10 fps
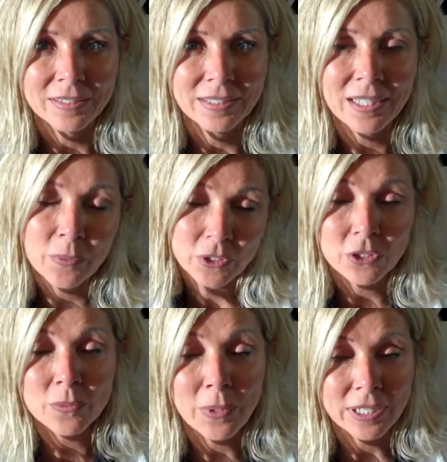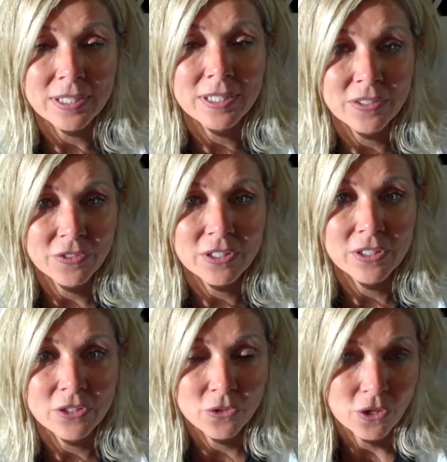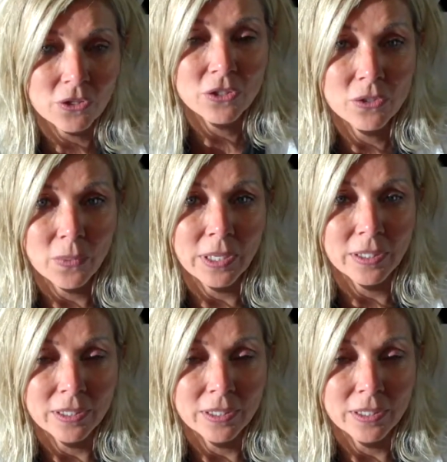Yes, and it was good to practice the different strokes as well.